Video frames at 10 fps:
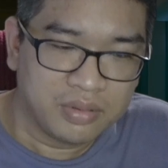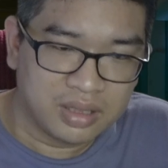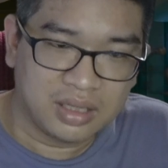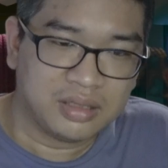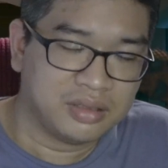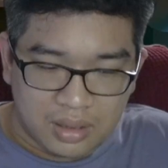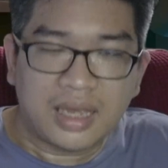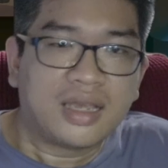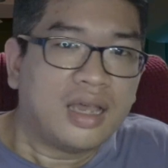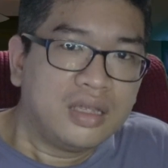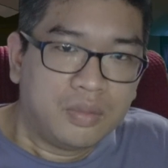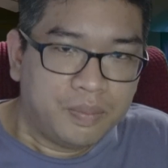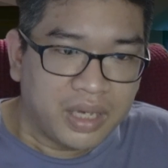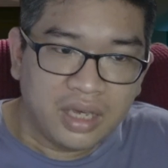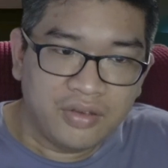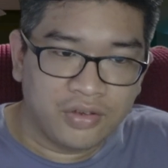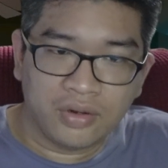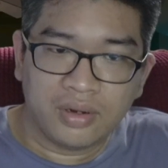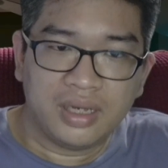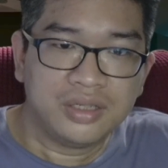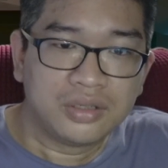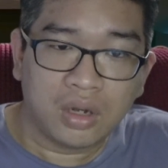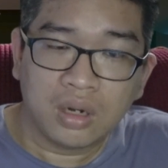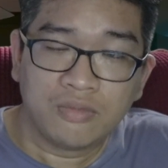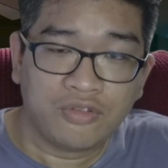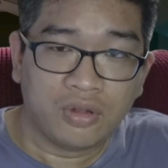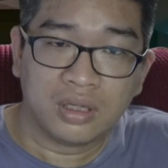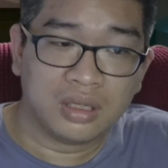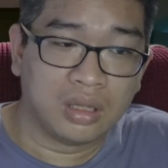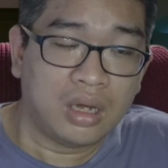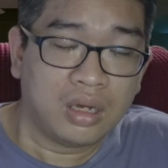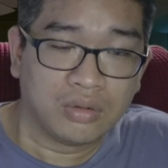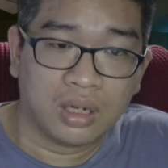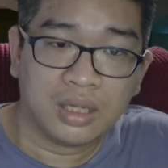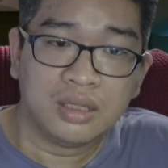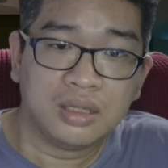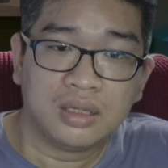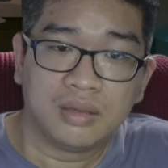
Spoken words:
Like that kind of behavior is harmful in the long run,